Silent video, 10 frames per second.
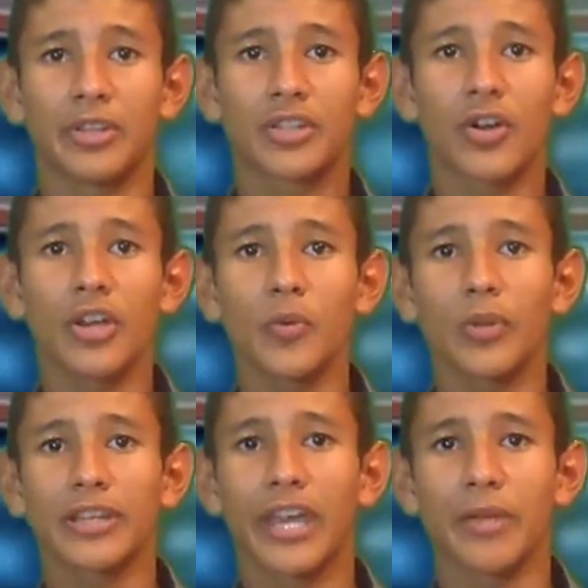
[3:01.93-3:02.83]
the
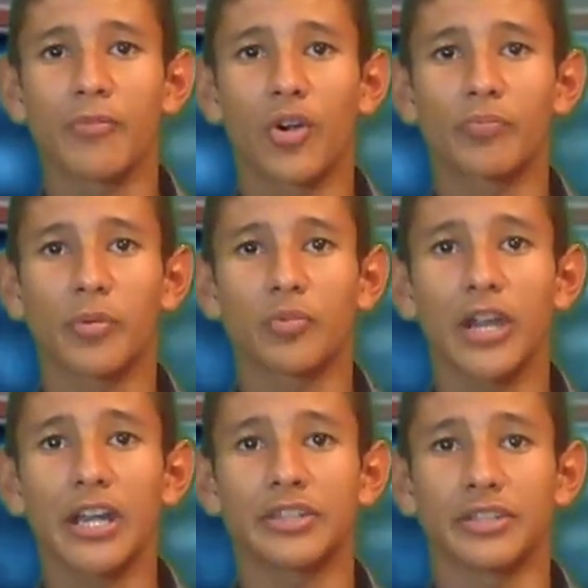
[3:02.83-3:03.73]
Bitcoin will gain more
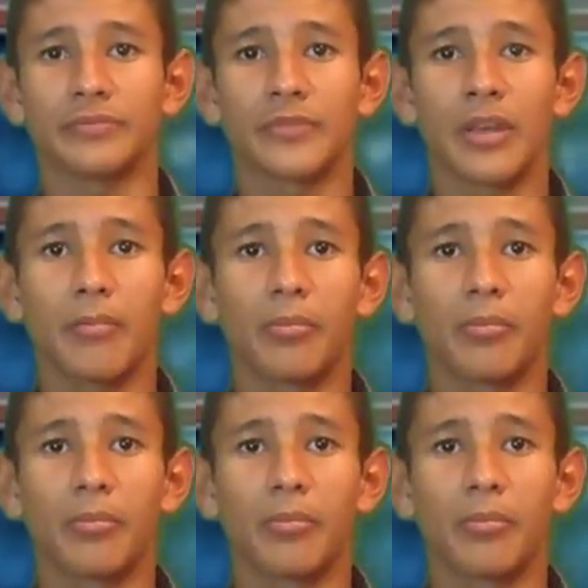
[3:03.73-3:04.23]
popularity,